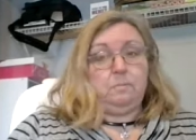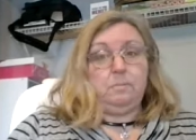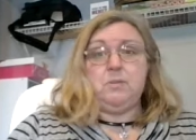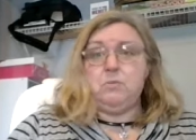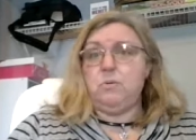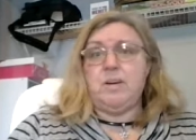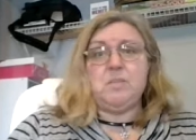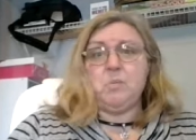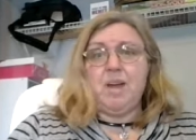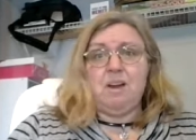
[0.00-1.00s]
Be true, I
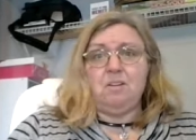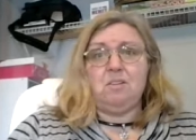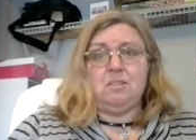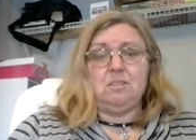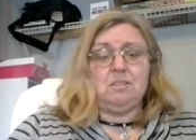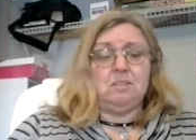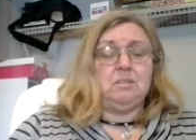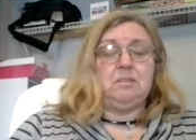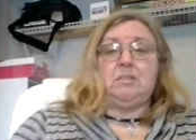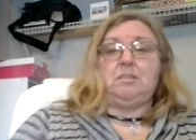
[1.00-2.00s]
swear."
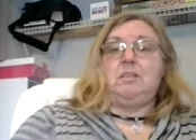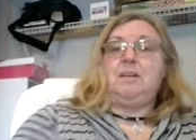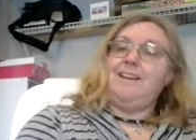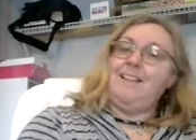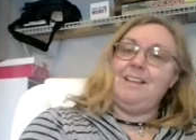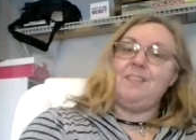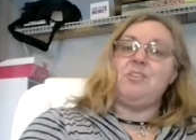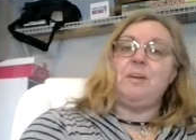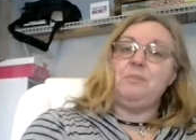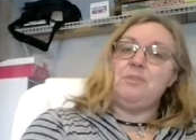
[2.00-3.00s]
And that's
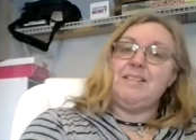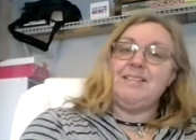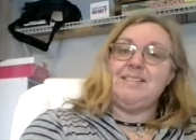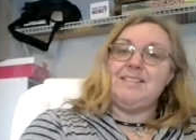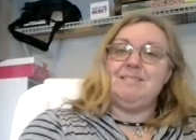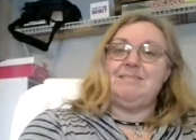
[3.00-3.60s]
chapter 6.